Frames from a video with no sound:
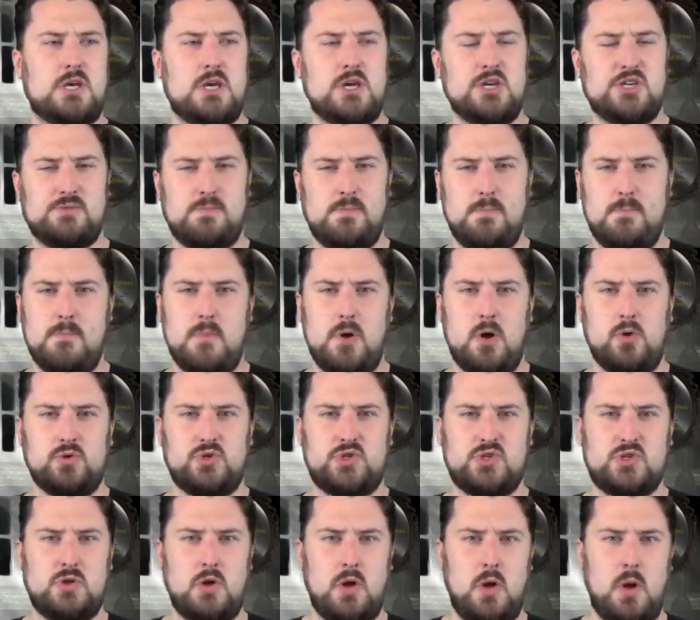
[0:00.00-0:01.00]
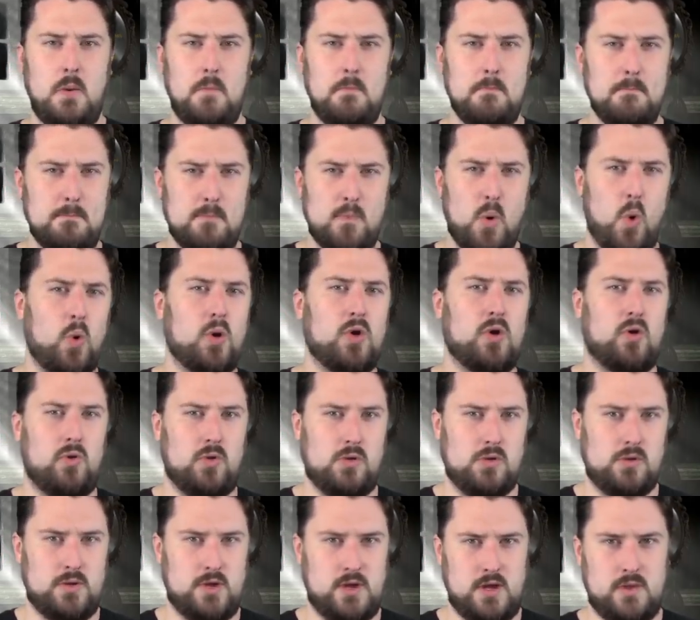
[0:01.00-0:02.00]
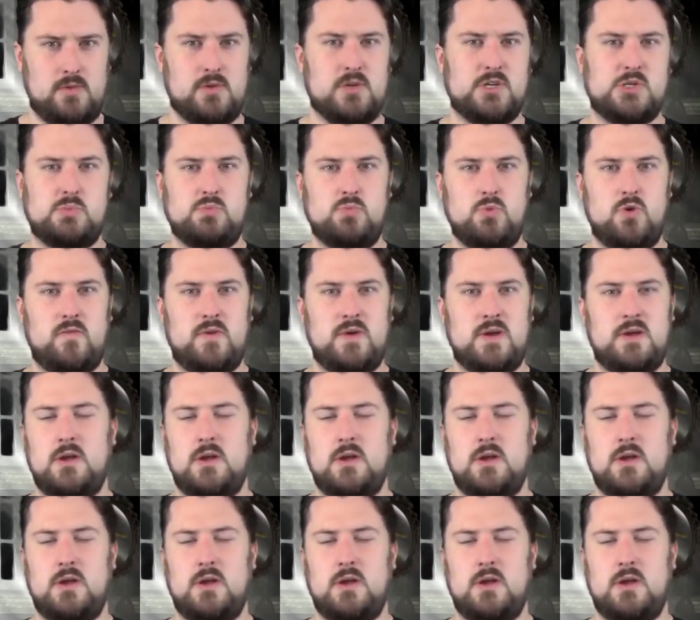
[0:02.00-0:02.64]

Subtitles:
his most mortal in this movie.